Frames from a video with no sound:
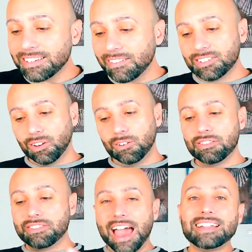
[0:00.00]

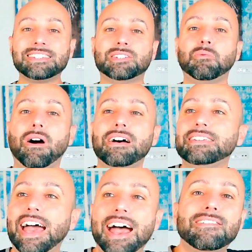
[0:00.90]
result, that's
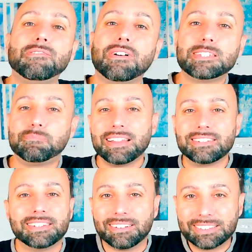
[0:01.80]
what everyone spends
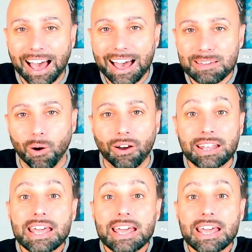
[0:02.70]
their time on,